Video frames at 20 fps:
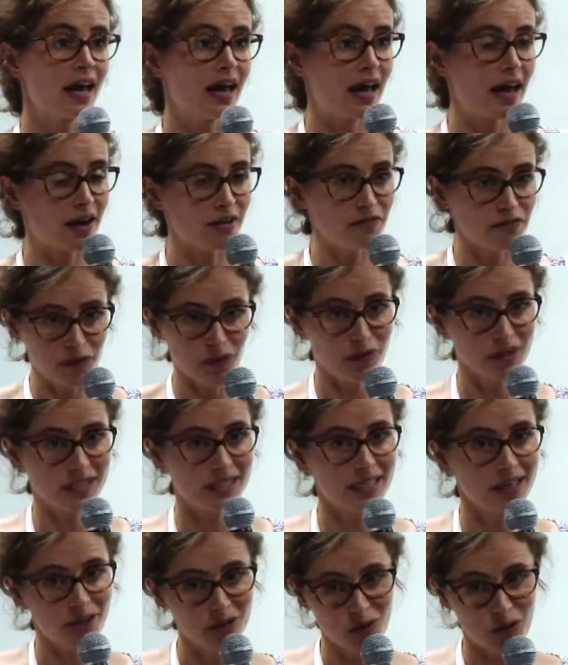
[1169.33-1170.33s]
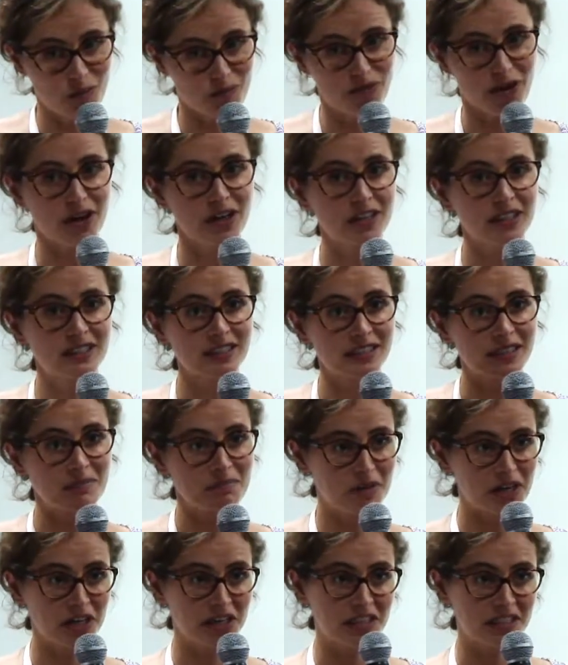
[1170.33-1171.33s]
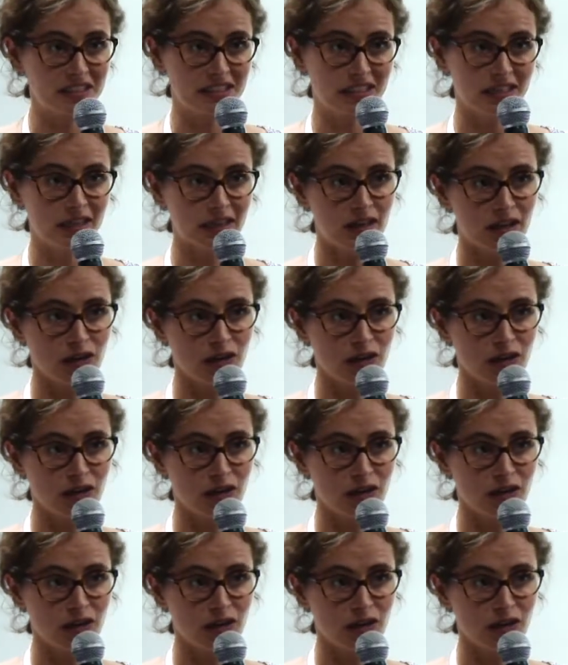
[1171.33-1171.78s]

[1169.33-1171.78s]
and focusing on your product and marketing